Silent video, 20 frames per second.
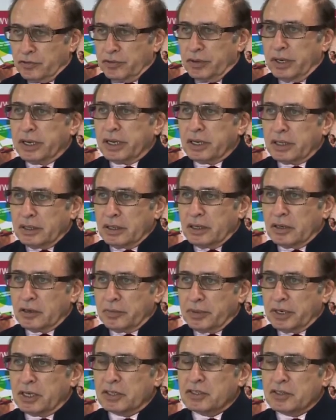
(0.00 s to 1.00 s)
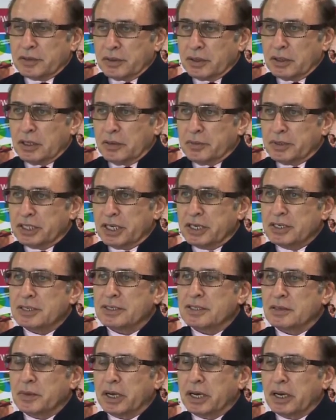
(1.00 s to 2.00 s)
right, no, because of the limitations
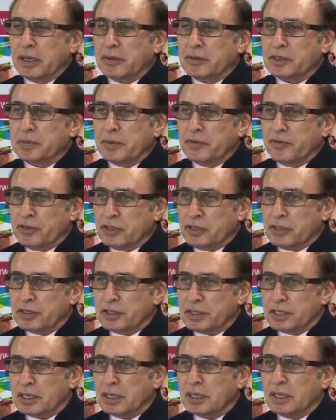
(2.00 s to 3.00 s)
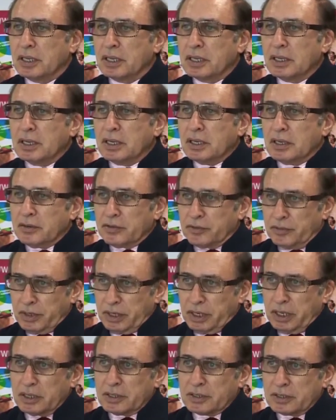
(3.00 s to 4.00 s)
in my language proficiency.
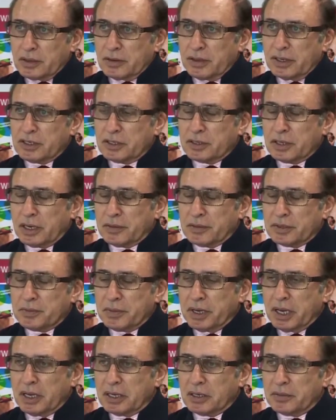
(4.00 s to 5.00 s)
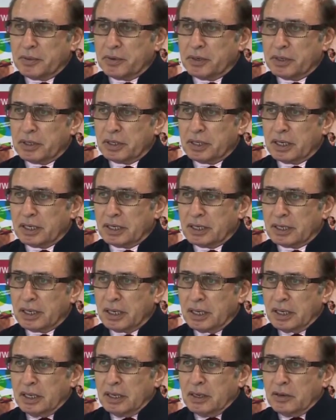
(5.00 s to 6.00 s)
Right, so I was making the point there that
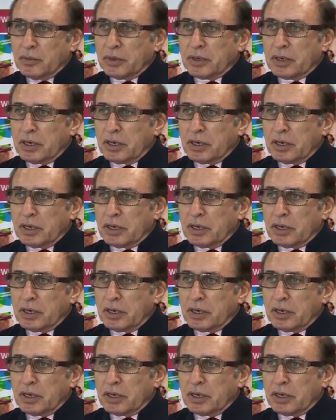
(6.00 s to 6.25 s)
with